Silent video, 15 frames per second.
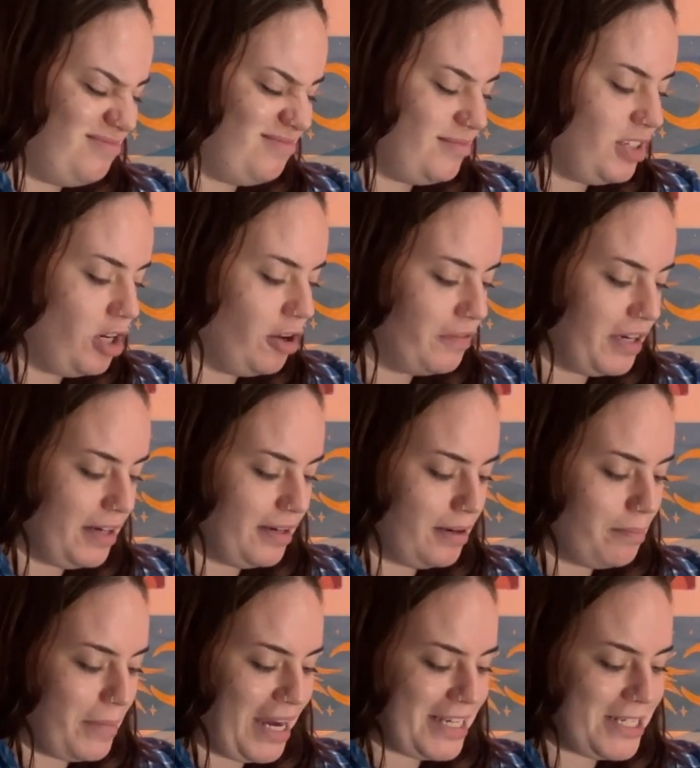loving
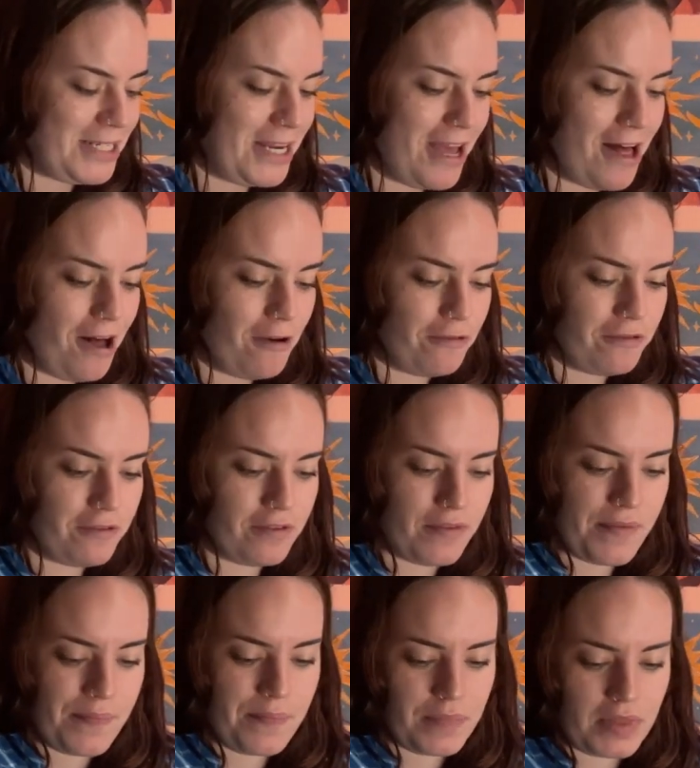myself,
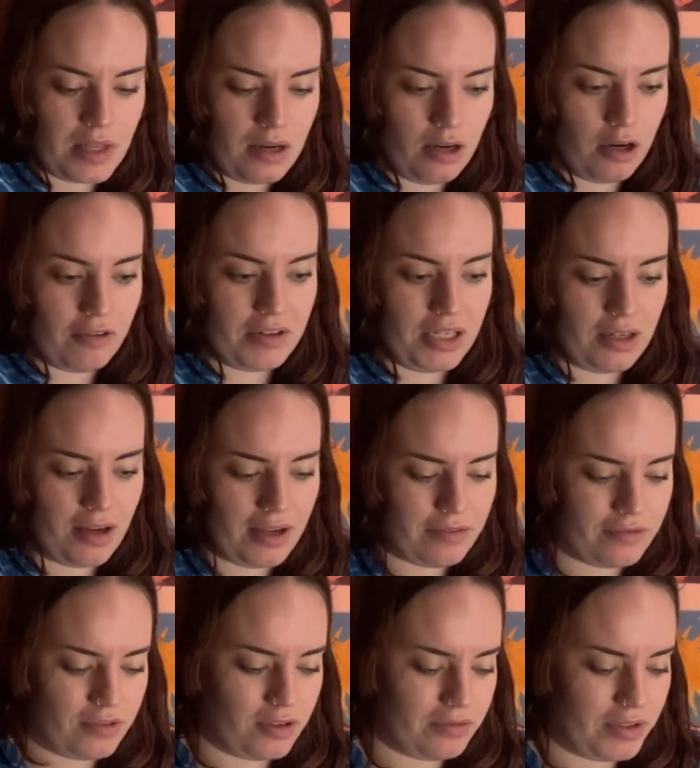loving
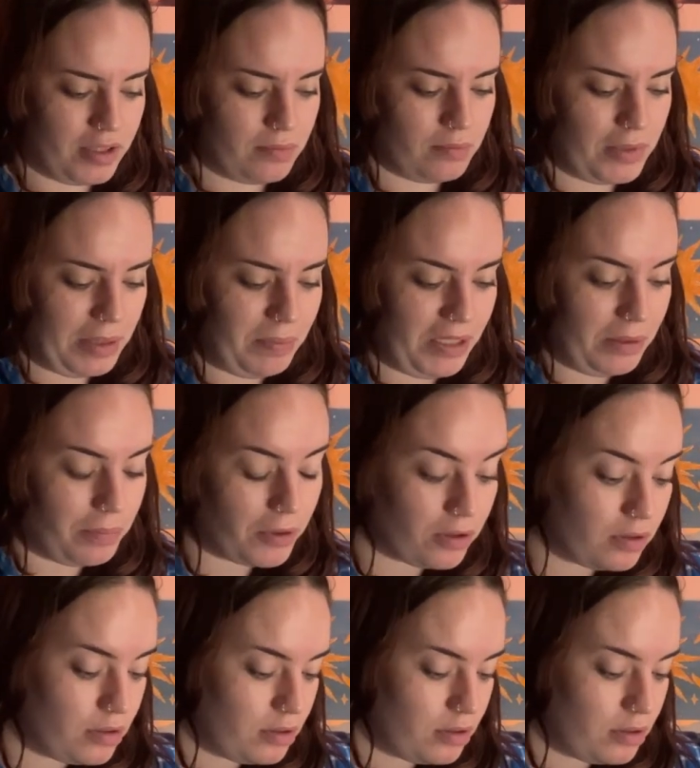life, loving my people.